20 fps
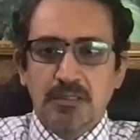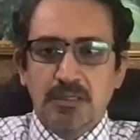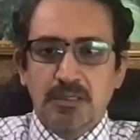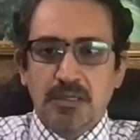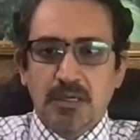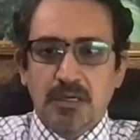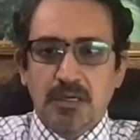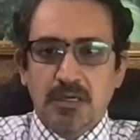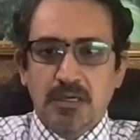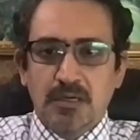
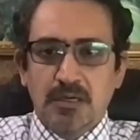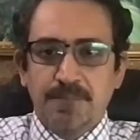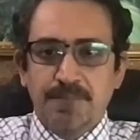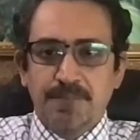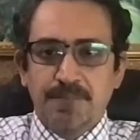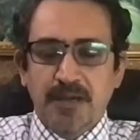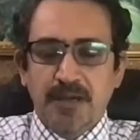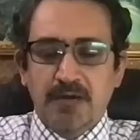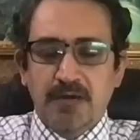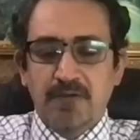a
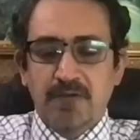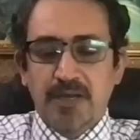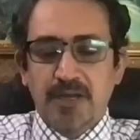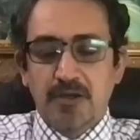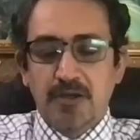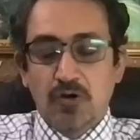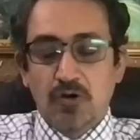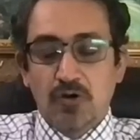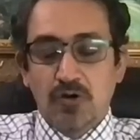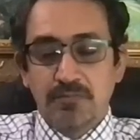
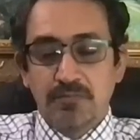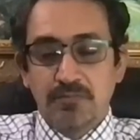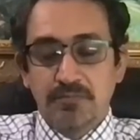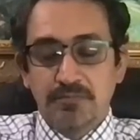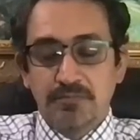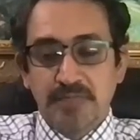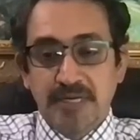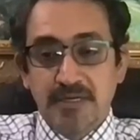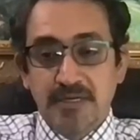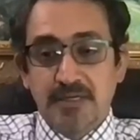well-known
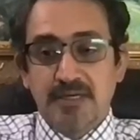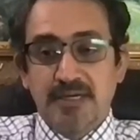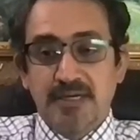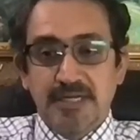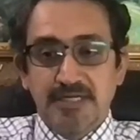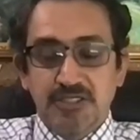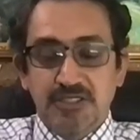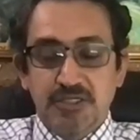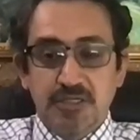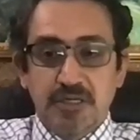
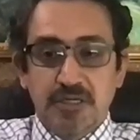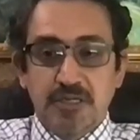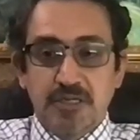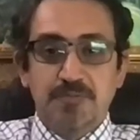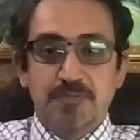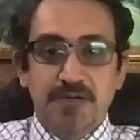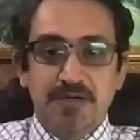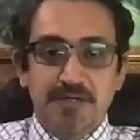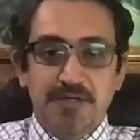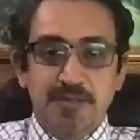international
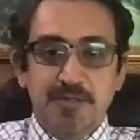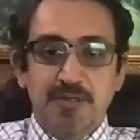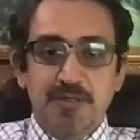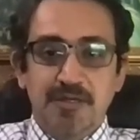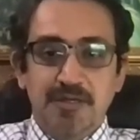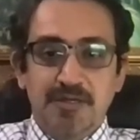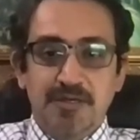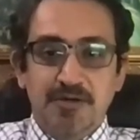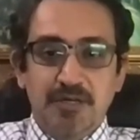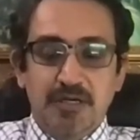expert in
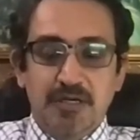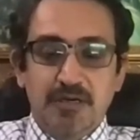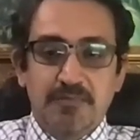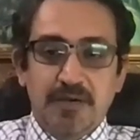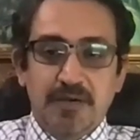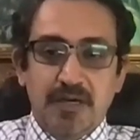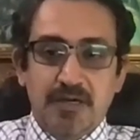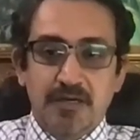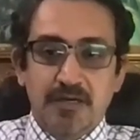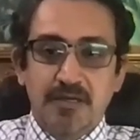
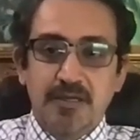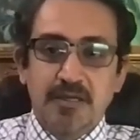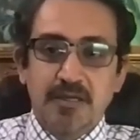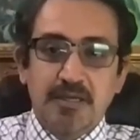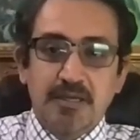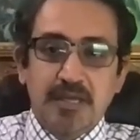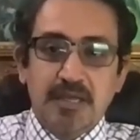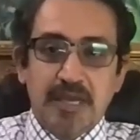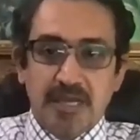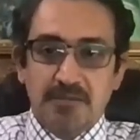scleroderma,
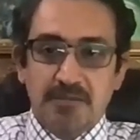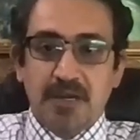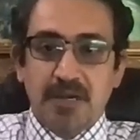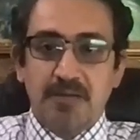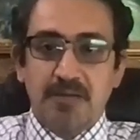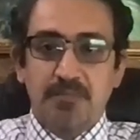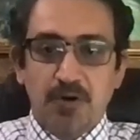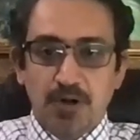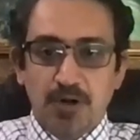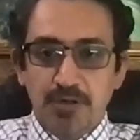and my
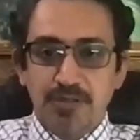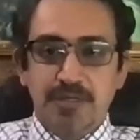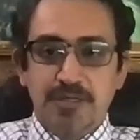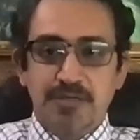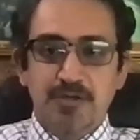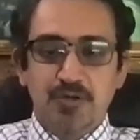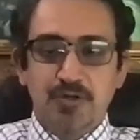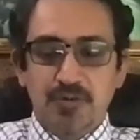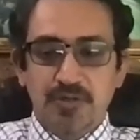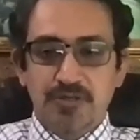boss at
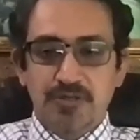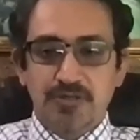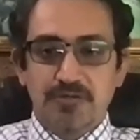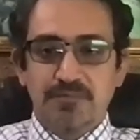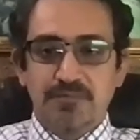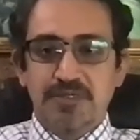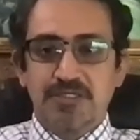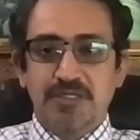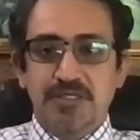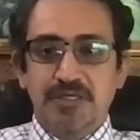University of
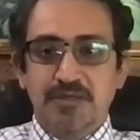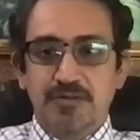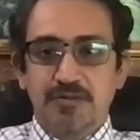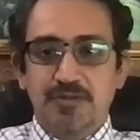Michigan.